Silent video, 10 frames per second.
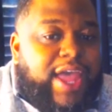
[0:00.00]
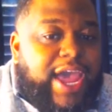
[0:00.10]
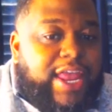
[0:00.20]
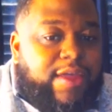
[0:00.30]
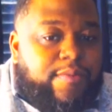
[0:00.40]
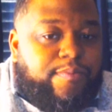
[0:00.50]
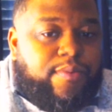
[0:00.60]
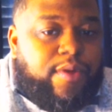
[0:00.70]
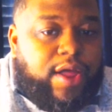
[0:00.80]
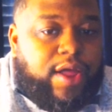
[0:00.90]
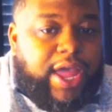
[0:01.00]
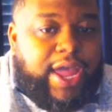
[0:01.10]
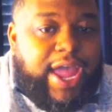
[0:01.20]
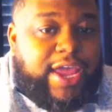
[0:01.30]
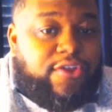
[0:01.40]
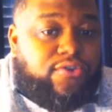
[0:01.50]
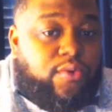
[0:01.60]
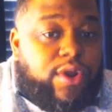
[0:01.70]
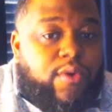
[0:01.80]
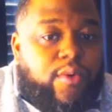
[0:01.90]

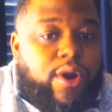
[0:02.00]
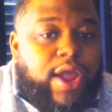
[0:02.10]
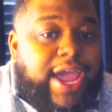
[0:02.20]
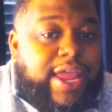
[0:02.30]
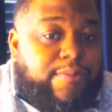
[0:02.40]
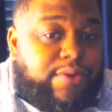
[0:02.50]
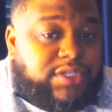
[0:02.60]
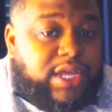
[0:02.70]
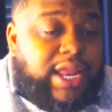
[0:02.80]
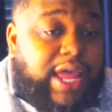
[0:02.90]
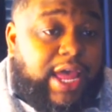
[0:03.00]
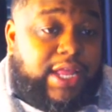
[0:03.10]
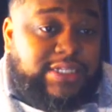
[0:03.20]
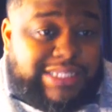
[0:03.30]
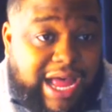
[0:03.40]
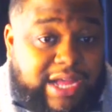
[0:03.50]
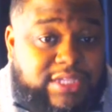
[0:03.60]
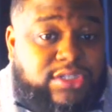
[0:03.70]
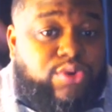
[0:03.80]
80-20, where 80% in stocks,